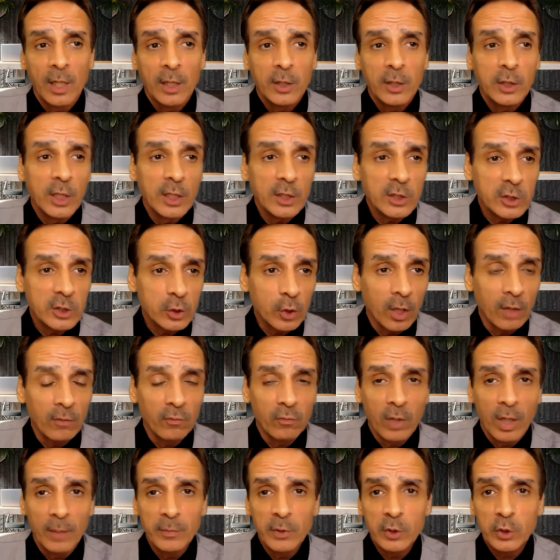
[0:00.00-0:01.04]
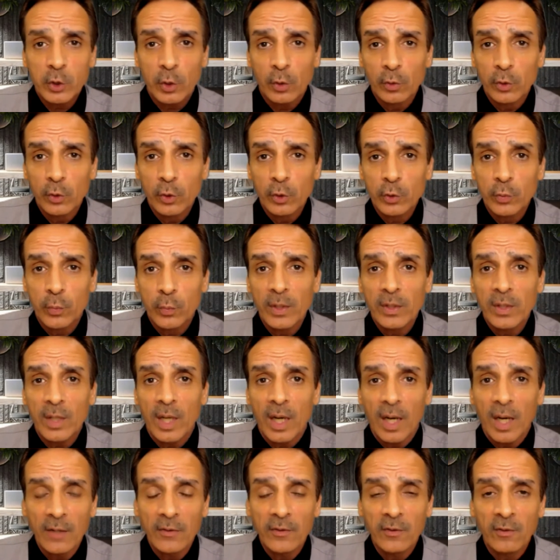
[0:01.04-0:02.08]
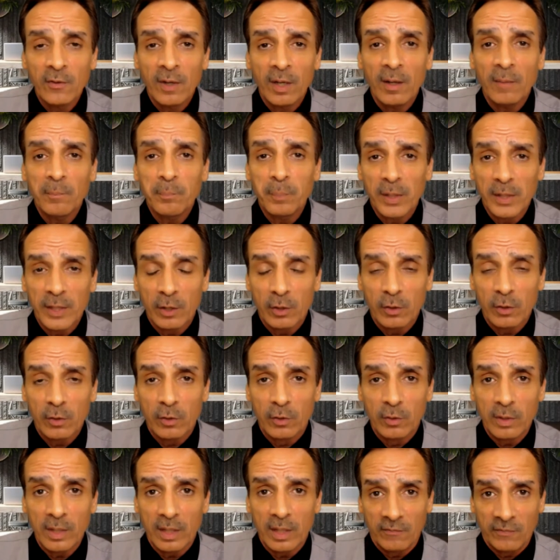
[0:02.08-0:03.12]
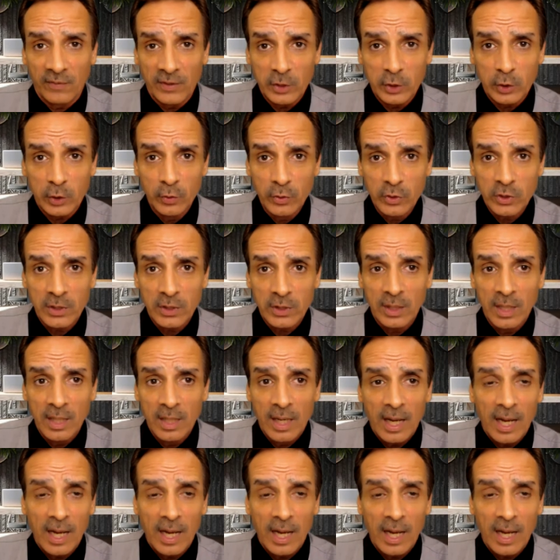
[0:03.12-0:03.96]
you start rubbing shoulders with other political officials.